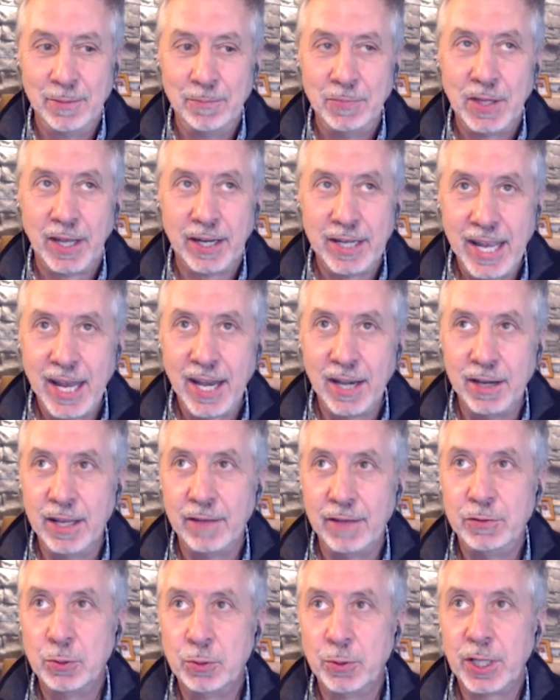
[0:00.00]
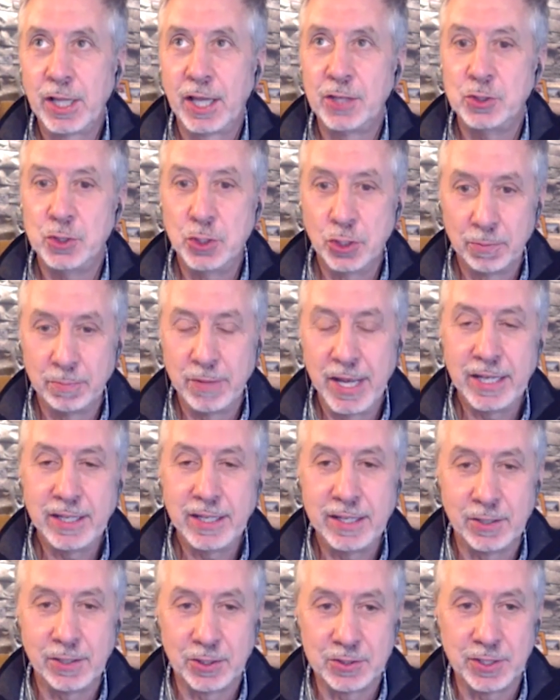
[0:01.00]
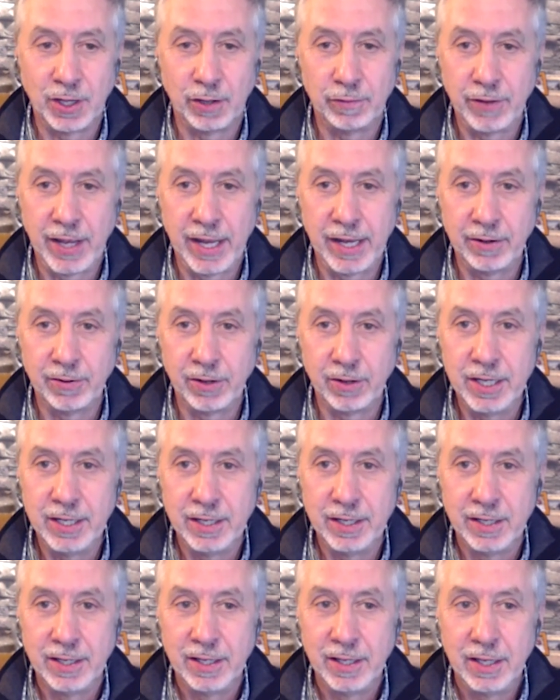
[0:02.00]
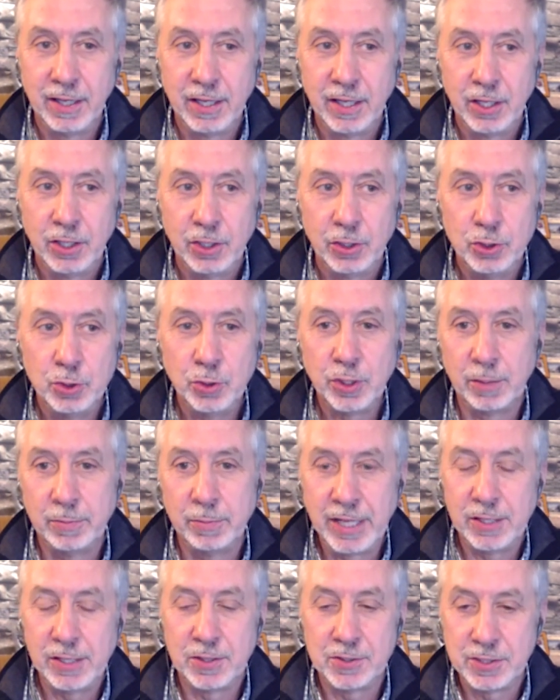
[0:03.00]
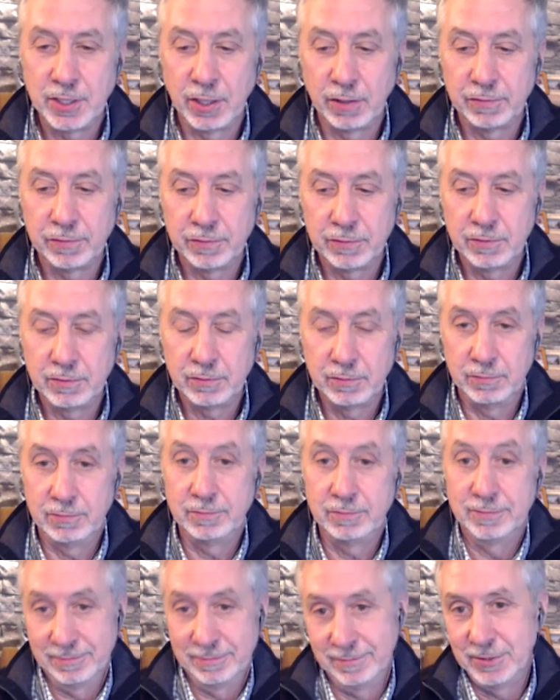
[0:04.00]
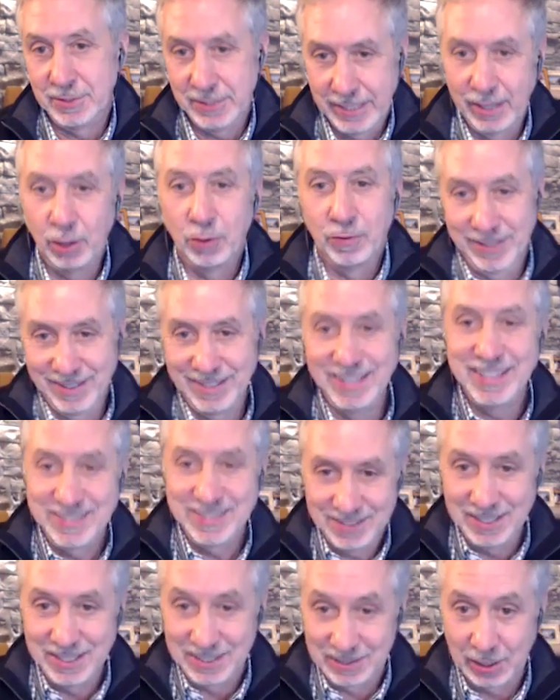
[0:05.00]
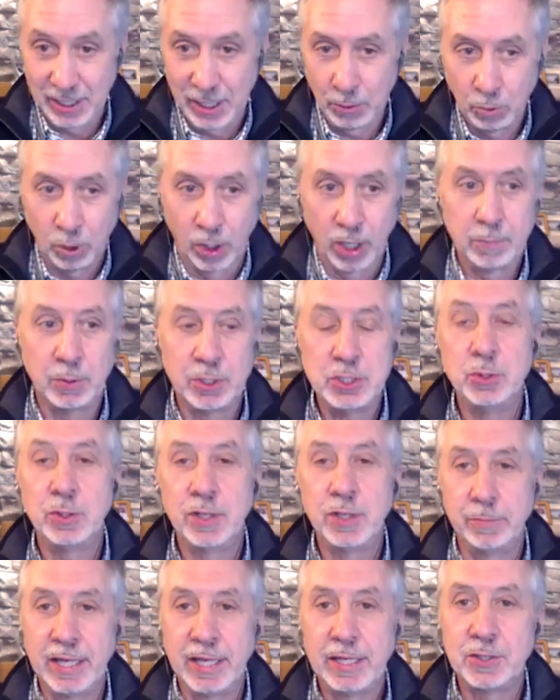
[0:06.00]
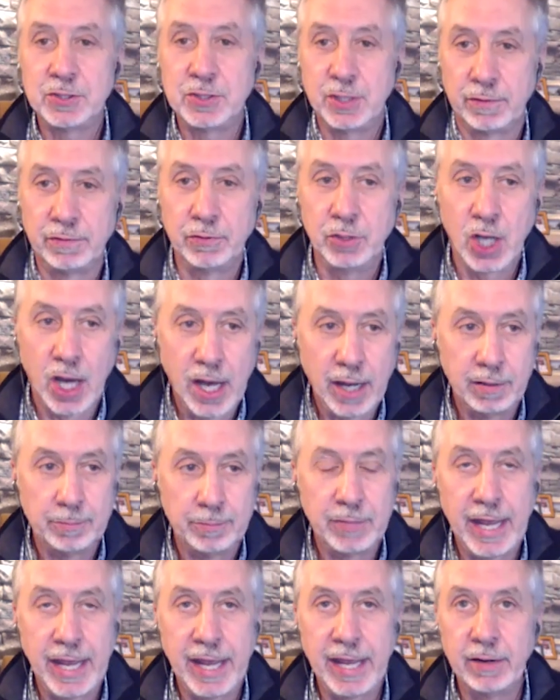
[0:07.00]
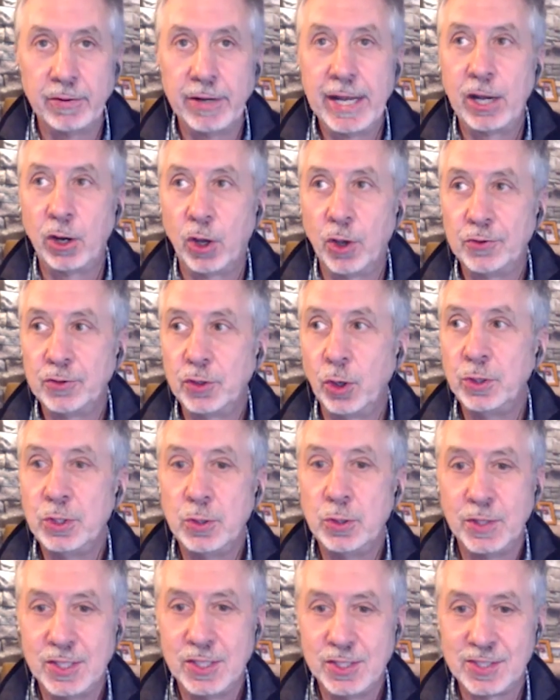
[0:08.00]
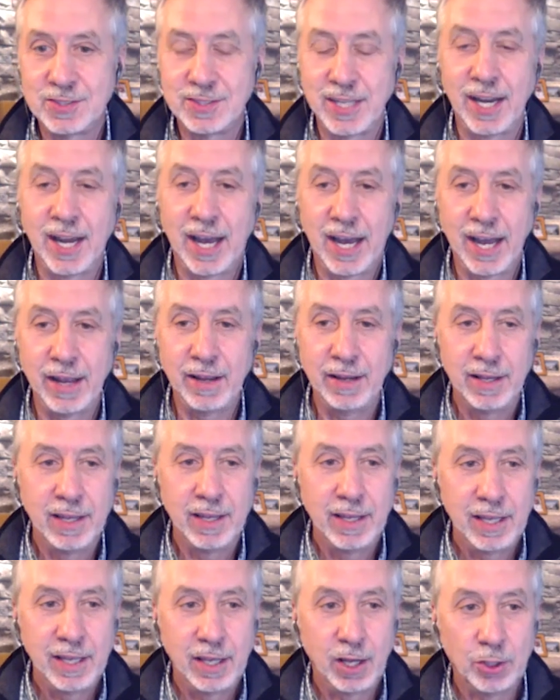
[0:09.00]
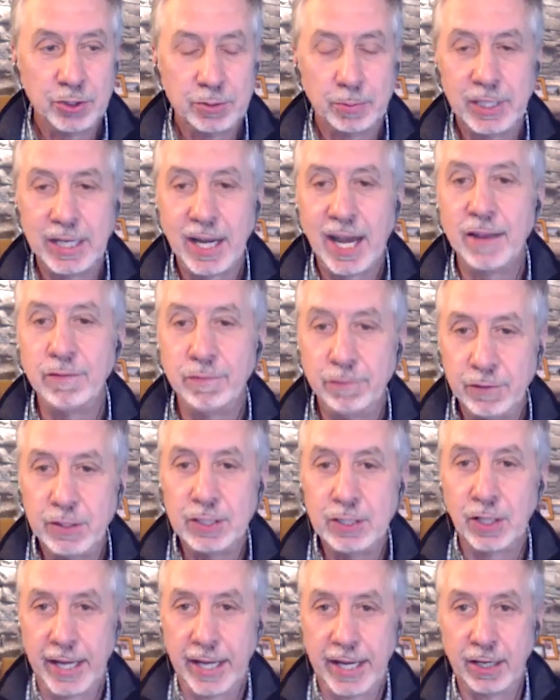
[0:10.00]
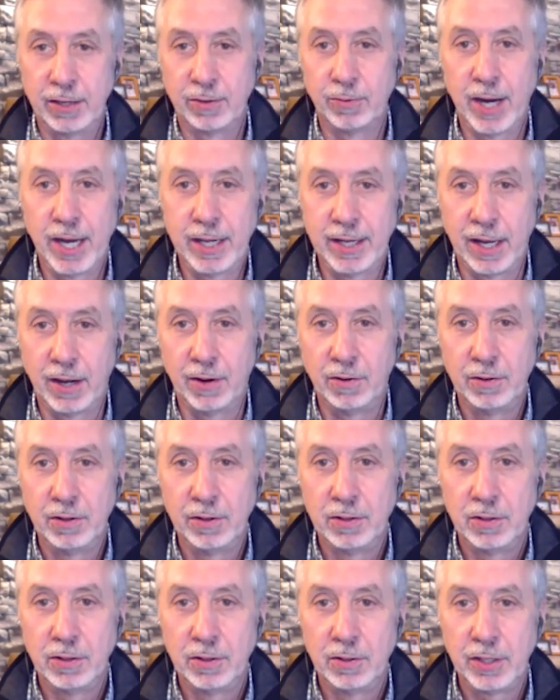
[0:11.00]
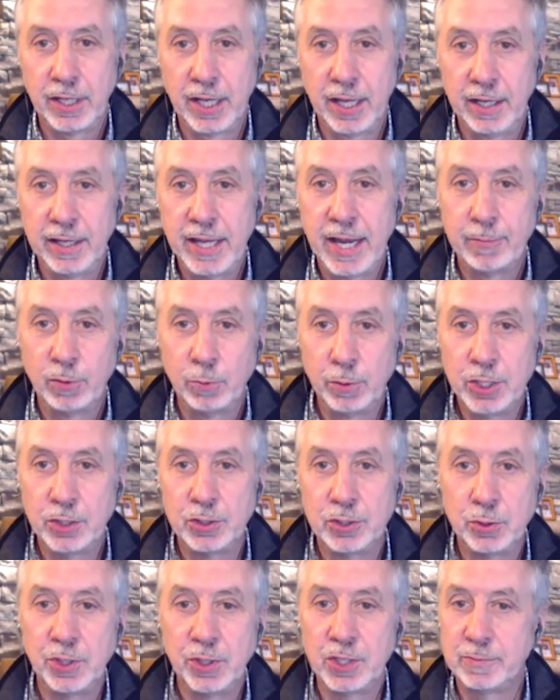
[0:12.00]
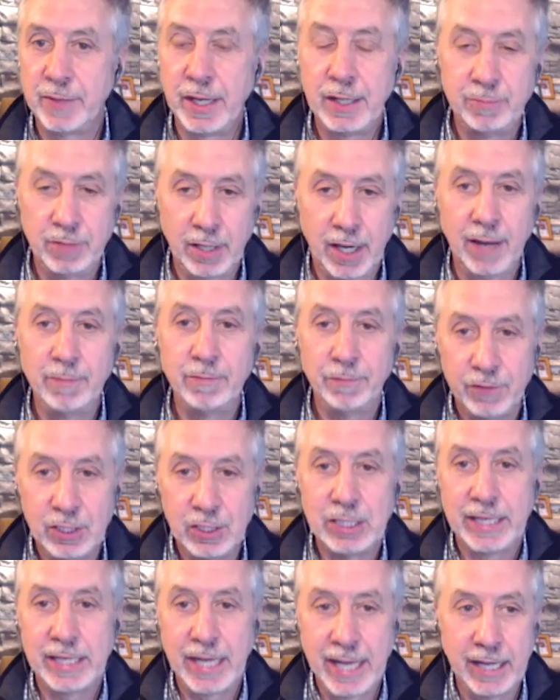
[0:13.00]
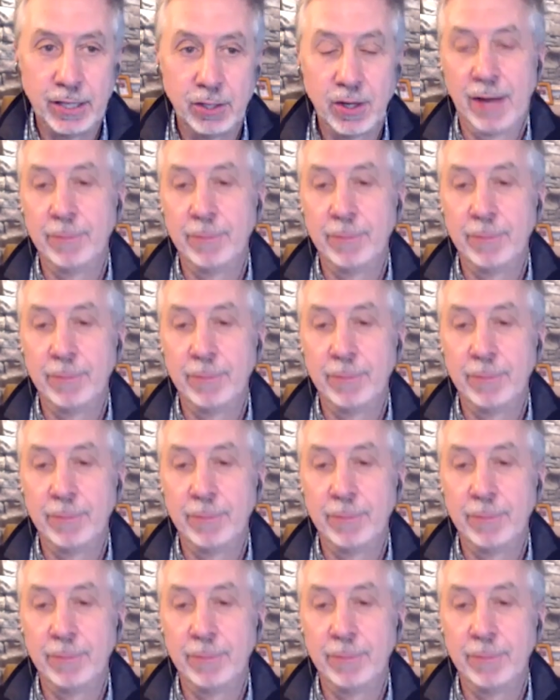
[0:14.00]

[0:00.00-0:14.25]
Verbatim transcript: Again, if you realize you're making yourself angry, you can make yourself. It's it's a lot of work, but you can make yourself not angry, and also you can just say, "I ultimately I feel anger right now." Okay, Cameron, what you're doing is making I'm feeling anger.